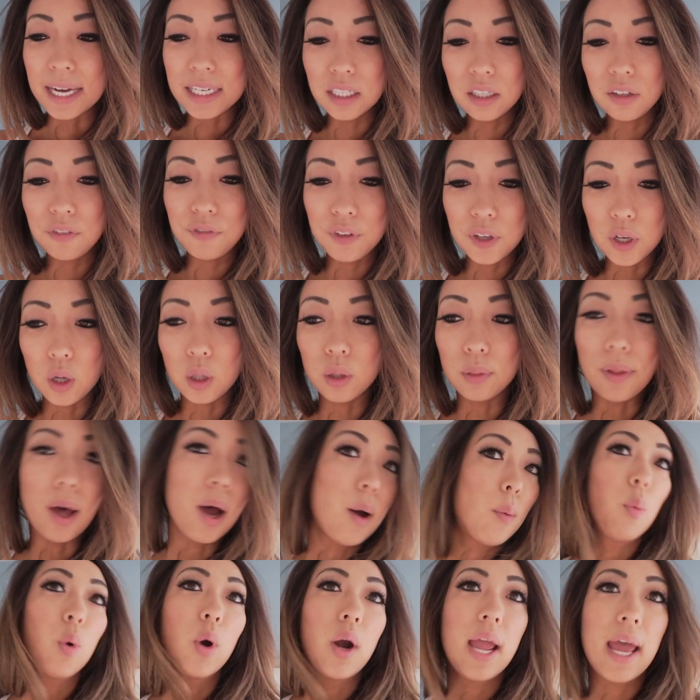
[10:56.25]
I did feel a
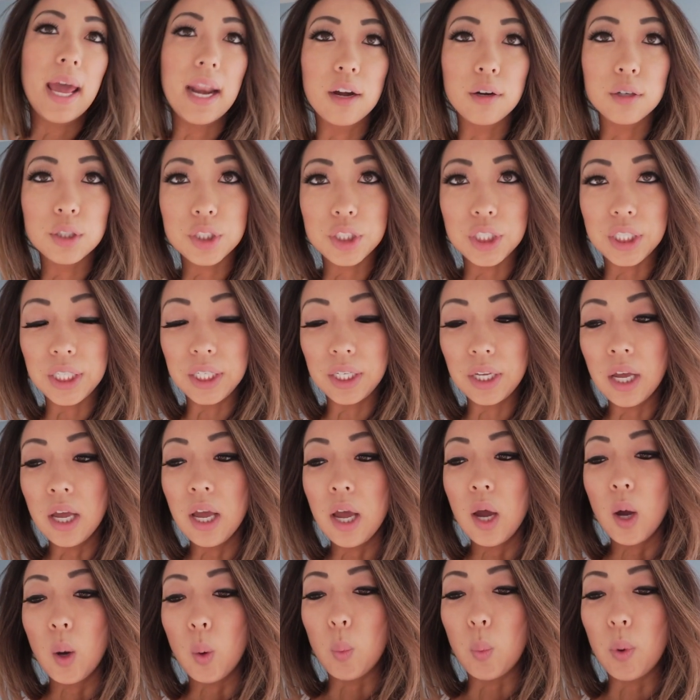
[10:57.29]
lot more energy
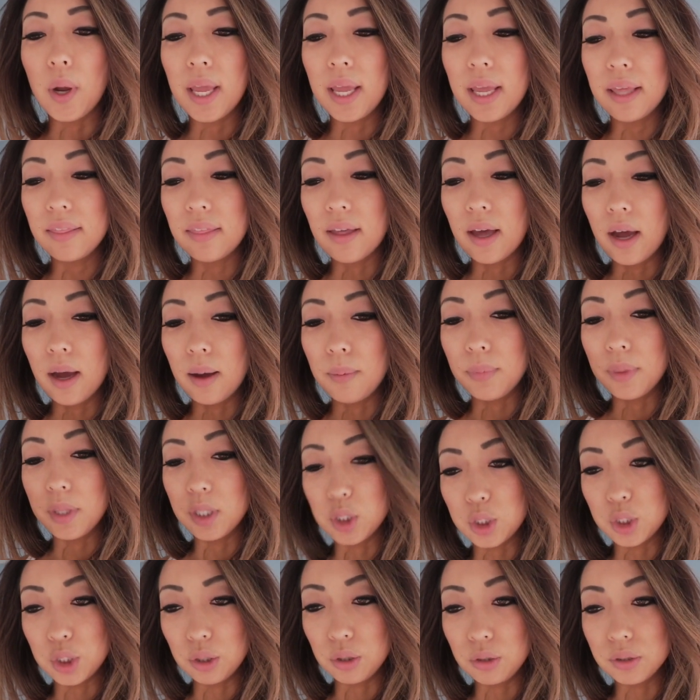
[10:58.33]
with um, the
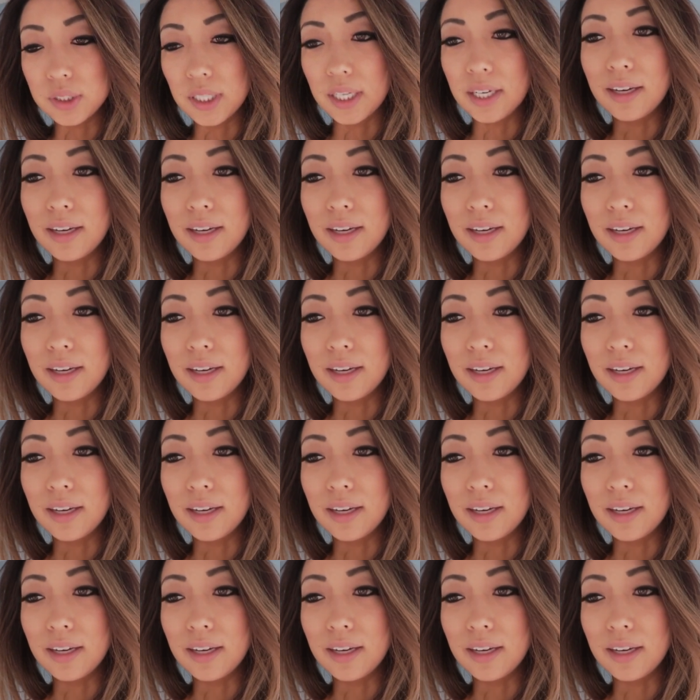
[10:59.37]
juice.